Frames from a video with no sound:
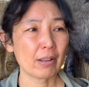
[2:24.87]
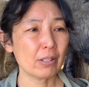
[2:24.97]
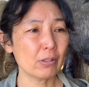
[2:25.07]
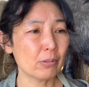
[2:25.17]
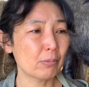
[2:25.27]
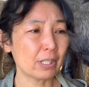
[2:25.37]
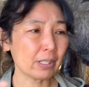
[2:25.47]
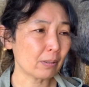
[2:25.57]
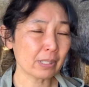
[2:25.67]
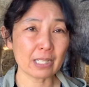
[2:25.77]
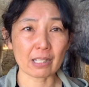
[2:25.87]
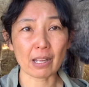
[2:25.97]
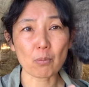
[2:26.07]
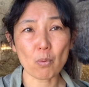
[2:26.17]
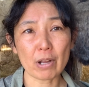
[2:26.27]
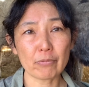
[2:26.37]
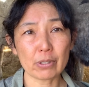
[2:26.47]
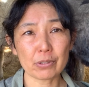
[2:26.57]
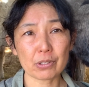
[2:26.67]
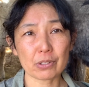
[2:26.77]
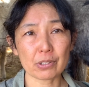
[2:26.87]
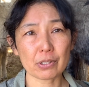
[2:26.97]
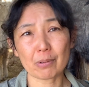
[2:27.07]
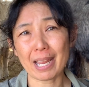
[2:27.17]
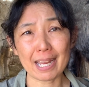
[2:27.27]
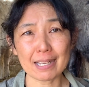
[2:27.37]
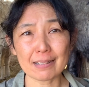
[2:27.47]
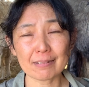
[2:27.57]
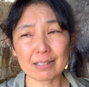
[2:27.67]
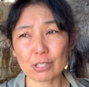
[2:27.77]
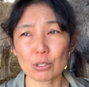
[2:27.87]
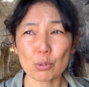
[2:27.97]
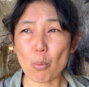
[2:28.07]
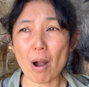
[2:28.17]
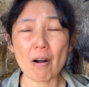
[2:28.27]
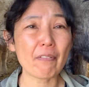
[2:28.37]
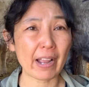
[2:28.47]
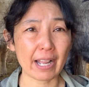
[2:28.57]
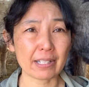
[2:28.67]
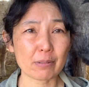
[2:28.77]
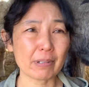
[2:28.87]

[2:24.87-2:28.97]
you really only need like 1 rooster to 8 to 12 hens.